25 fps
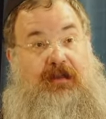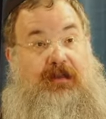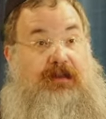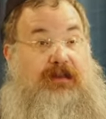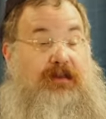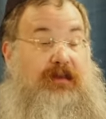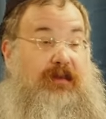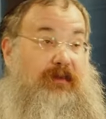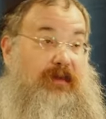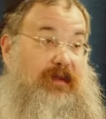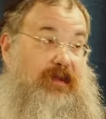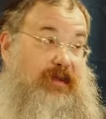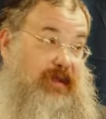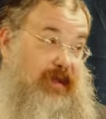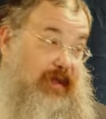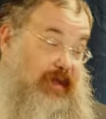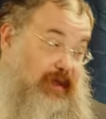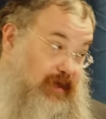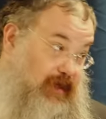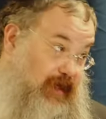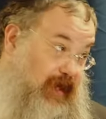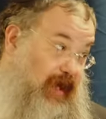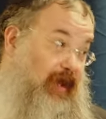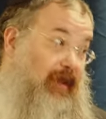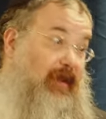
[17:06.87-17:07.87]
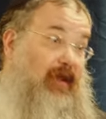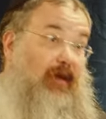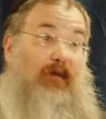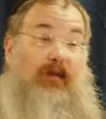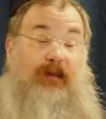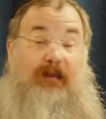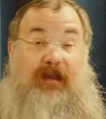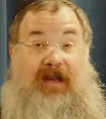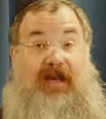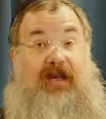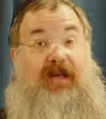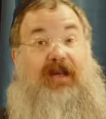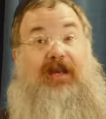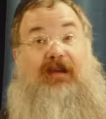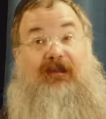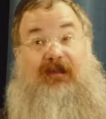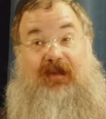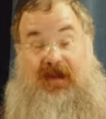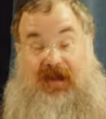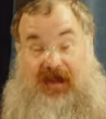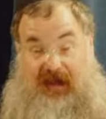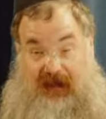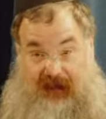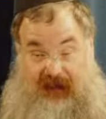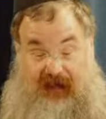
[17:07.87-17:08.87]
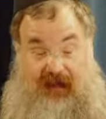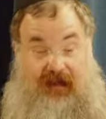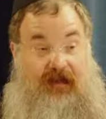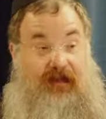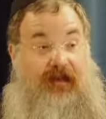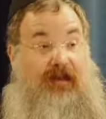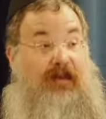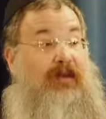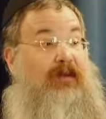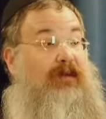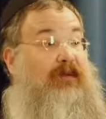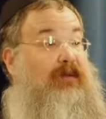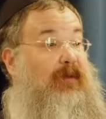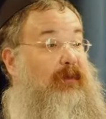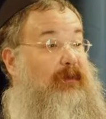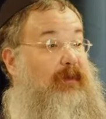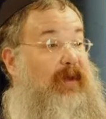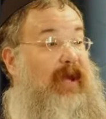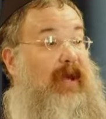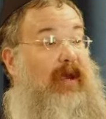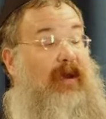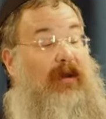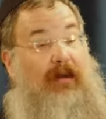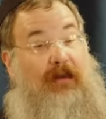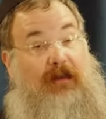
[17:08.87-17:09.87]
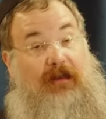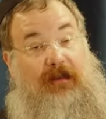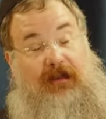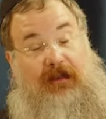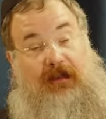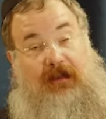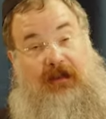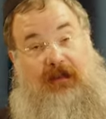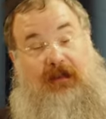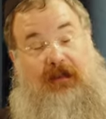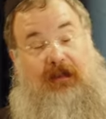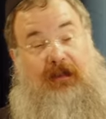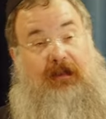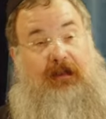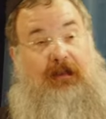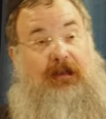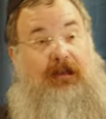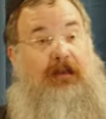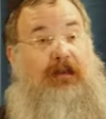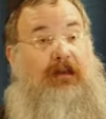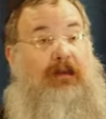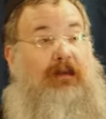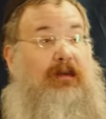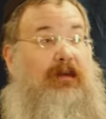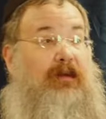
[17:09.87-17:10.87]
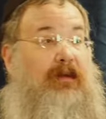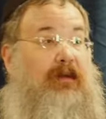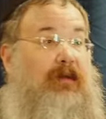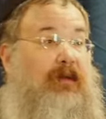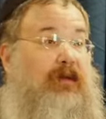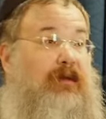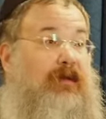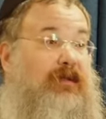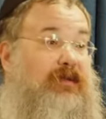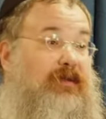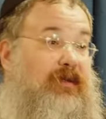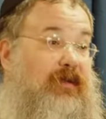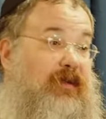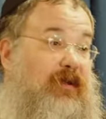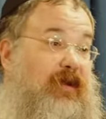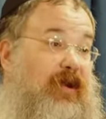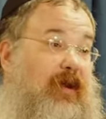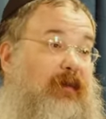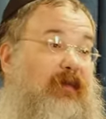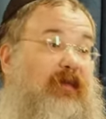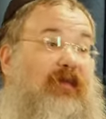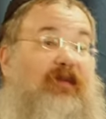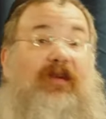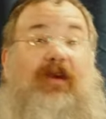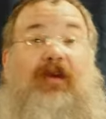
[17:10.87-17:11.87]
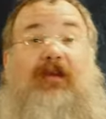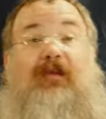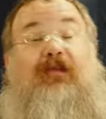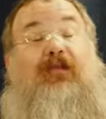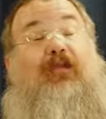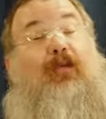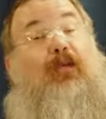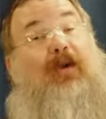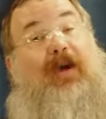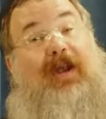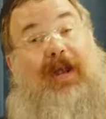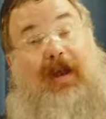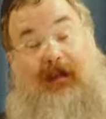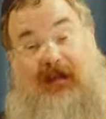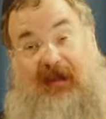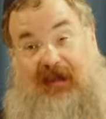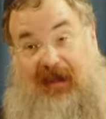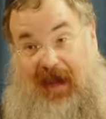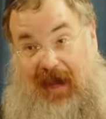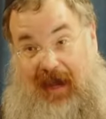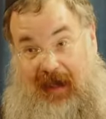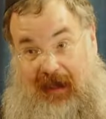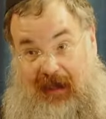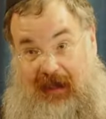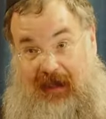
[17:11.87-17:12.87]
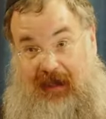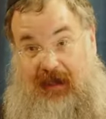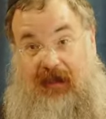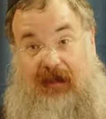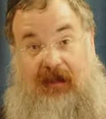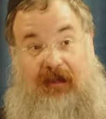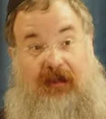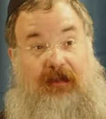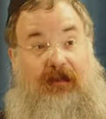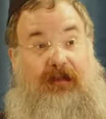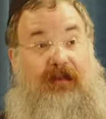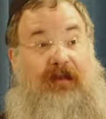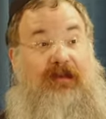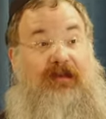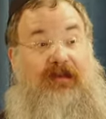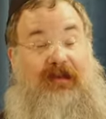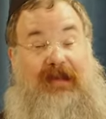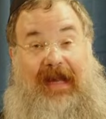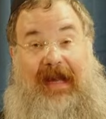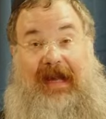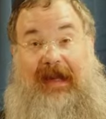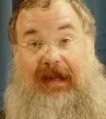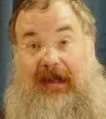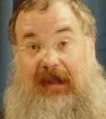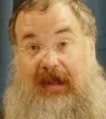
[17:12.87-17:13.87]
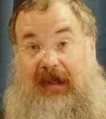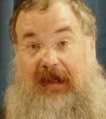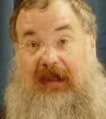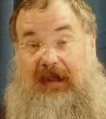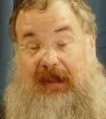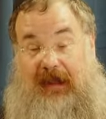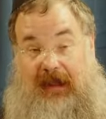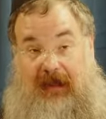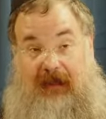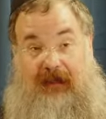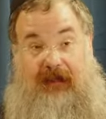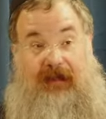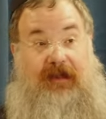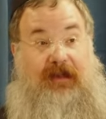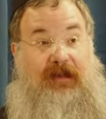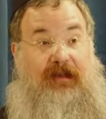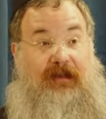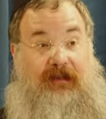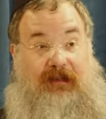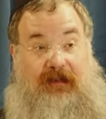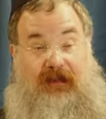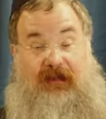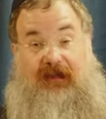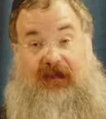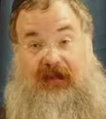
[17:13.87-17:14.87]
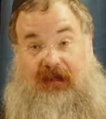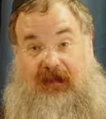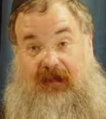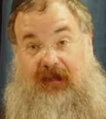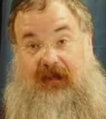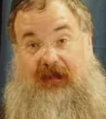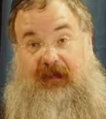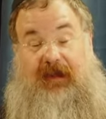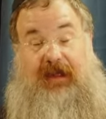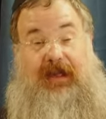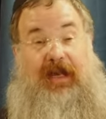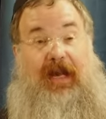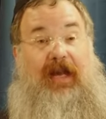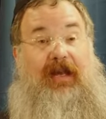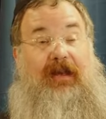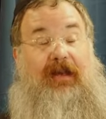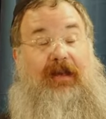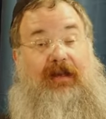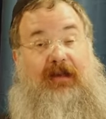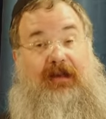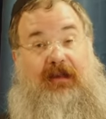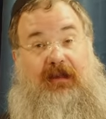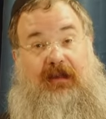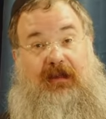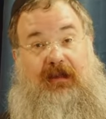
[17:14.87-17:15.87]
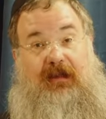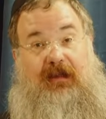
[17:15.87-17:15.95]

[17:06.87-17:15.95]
So he said, Yeah, that would make it even easier to bear. So the Rebbe said, So what I'm telling you is not a theory, it's the reality.